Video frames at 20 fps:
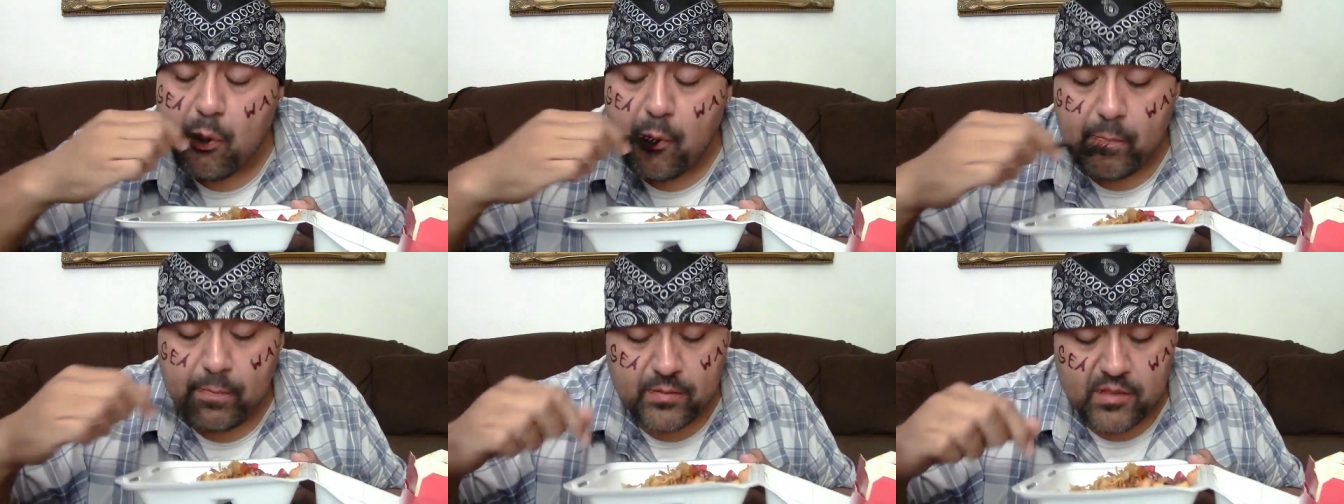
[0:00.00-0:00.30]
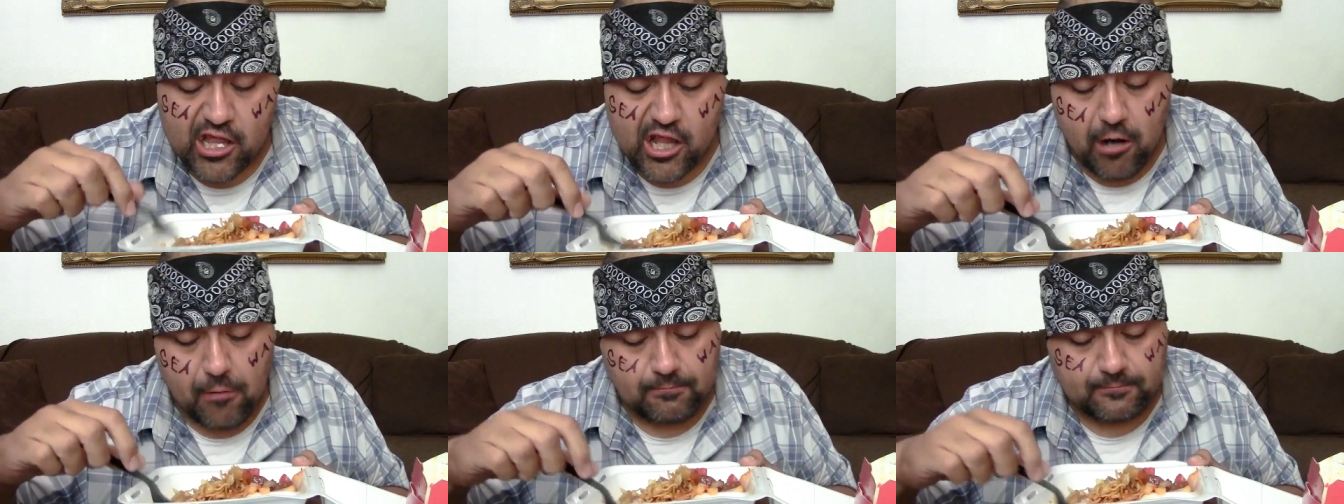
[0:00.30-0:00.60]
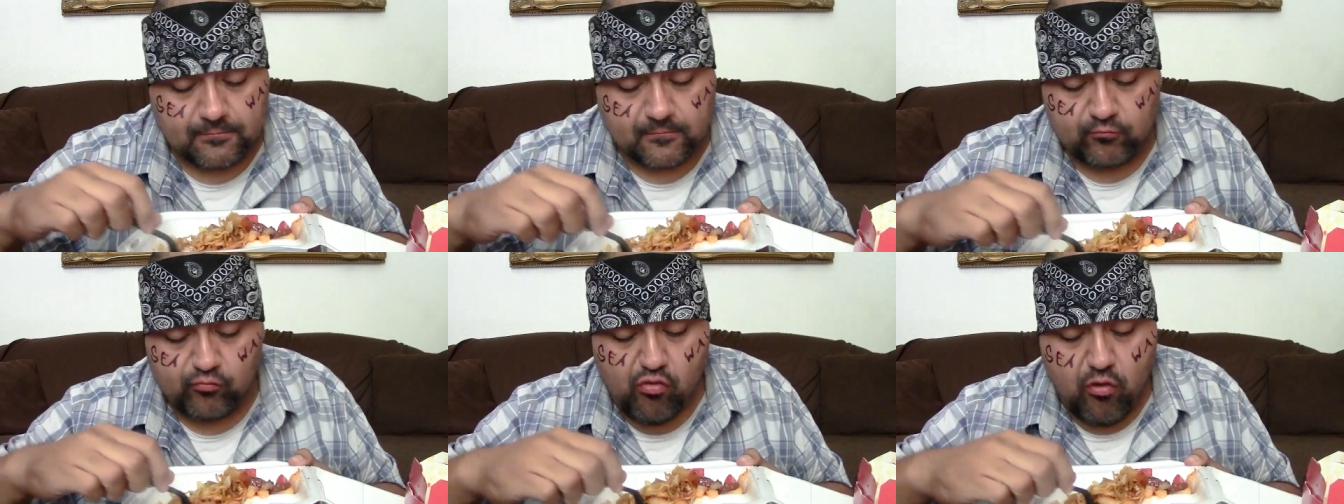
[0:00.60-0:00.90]

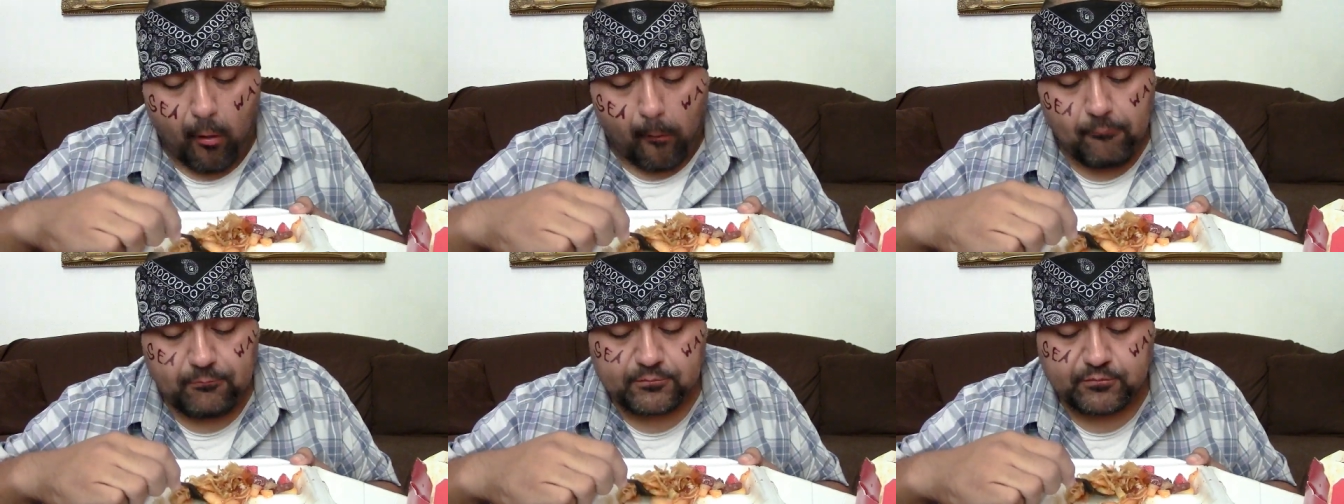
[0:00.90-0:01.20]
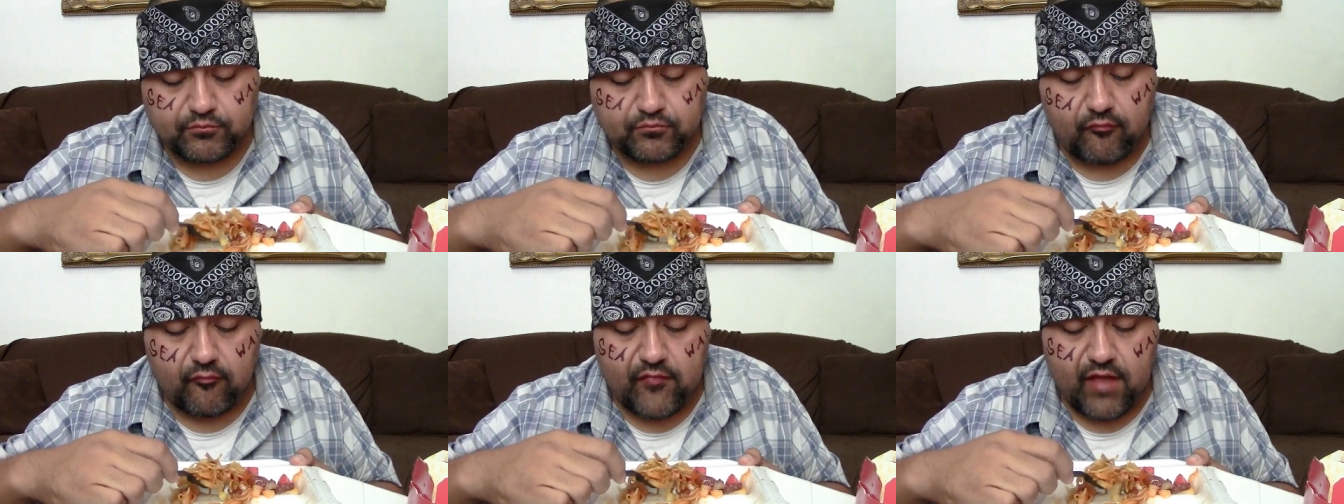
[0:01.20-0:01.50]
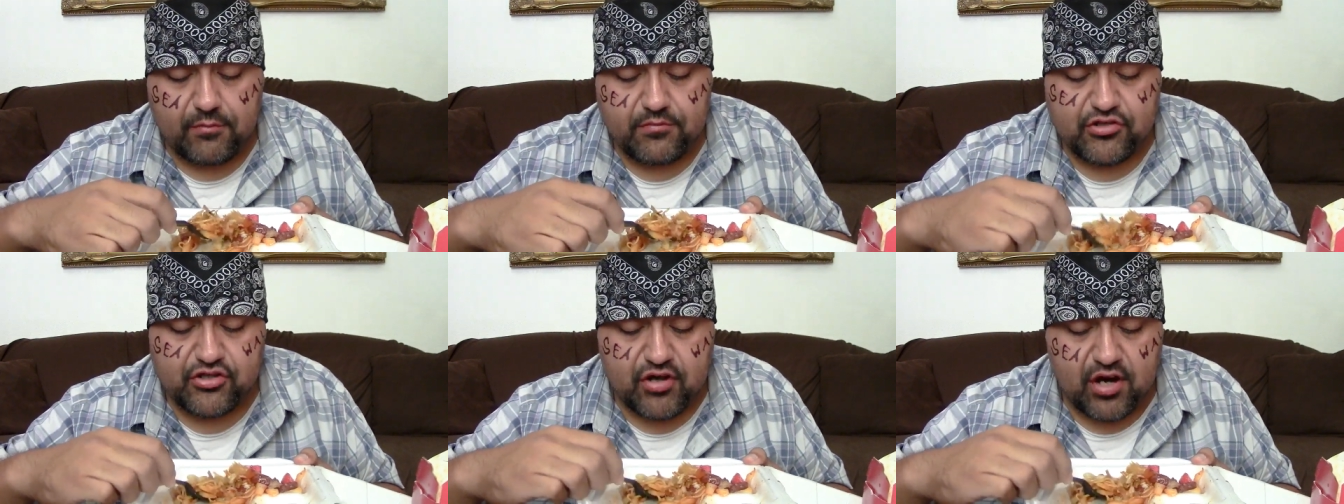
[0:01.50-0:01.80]
Mmm.
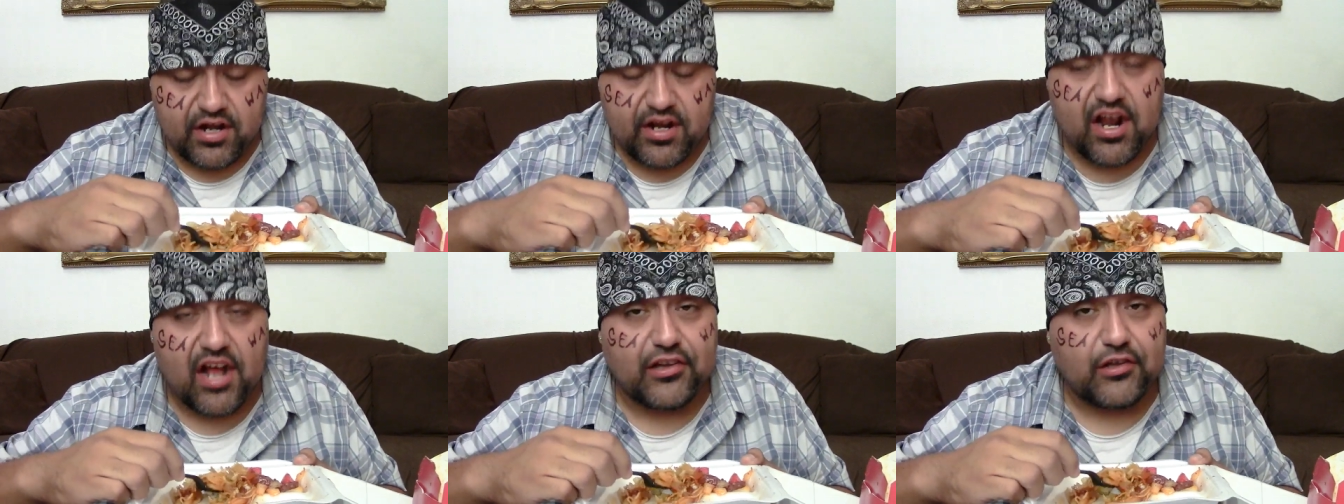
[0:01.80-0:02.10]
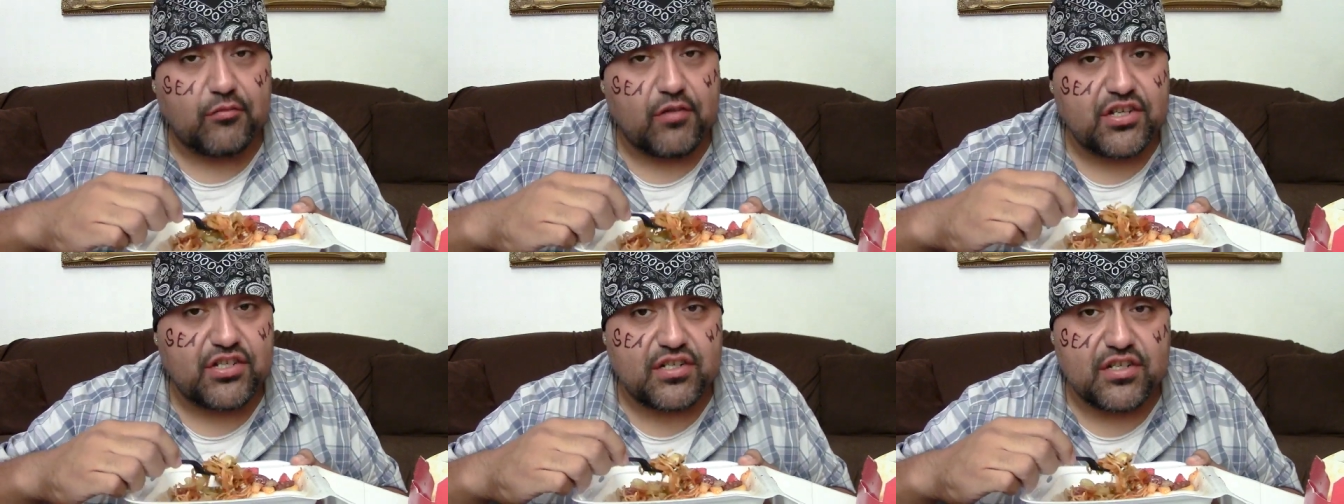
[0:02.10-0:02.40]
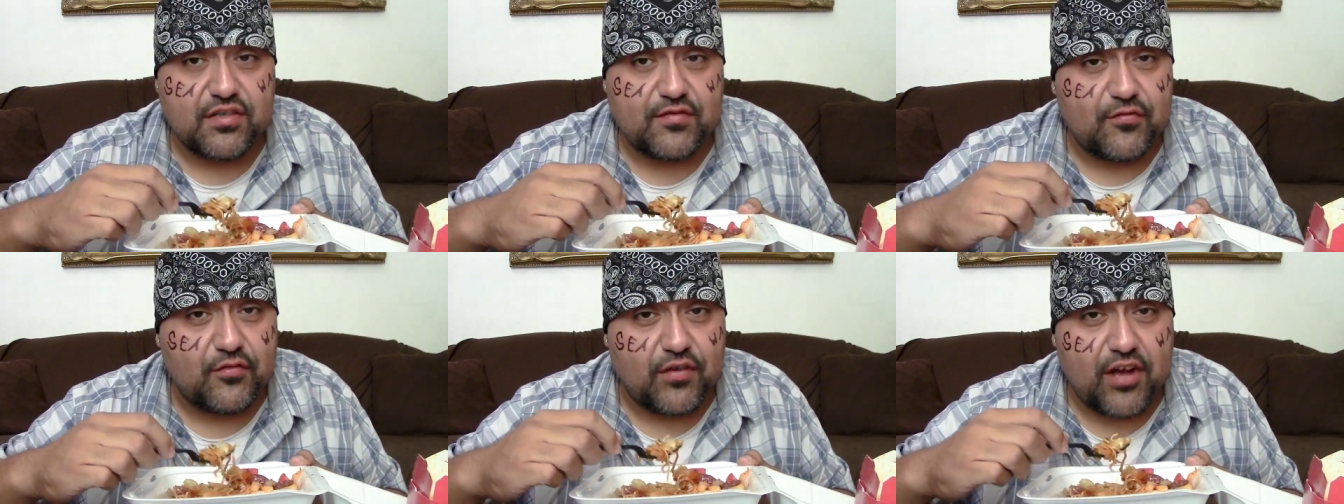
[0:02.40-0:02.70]
I'm just trying to knock the rest of
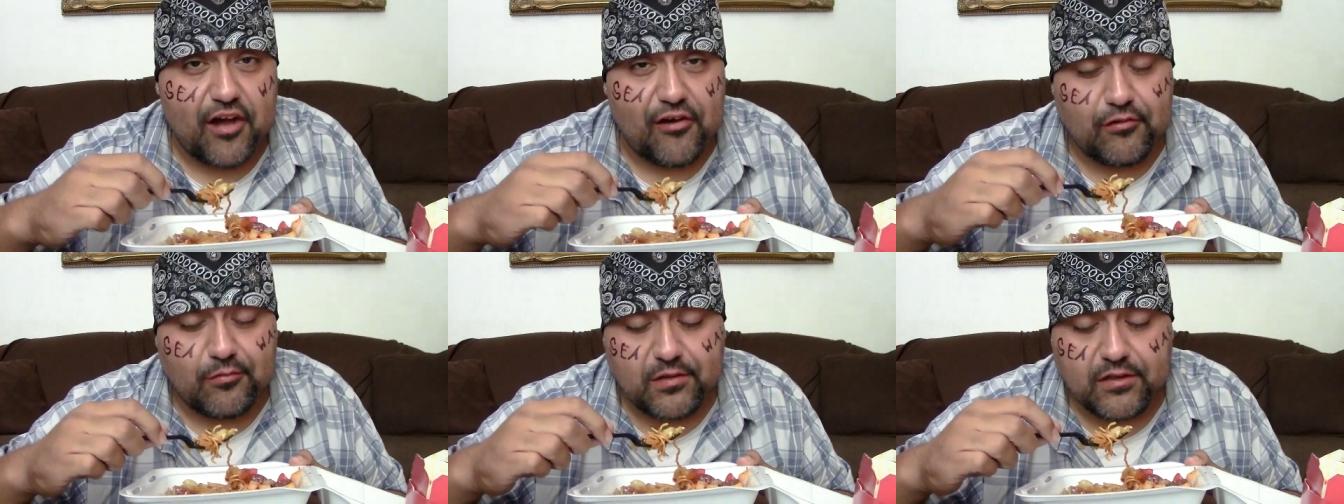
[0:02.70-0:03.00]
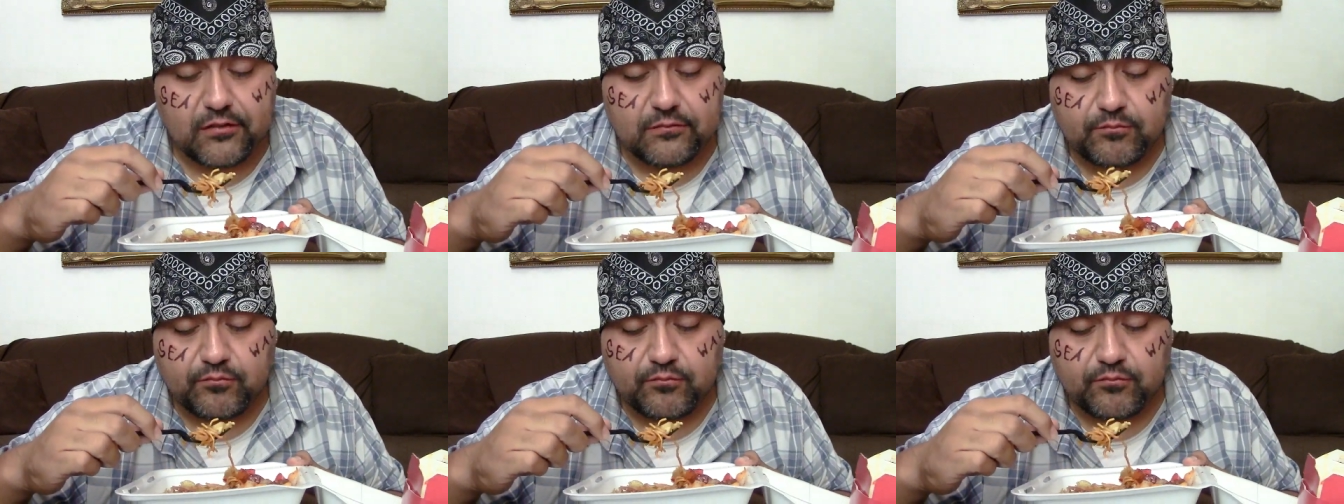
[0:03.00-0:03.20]
this food out, homie.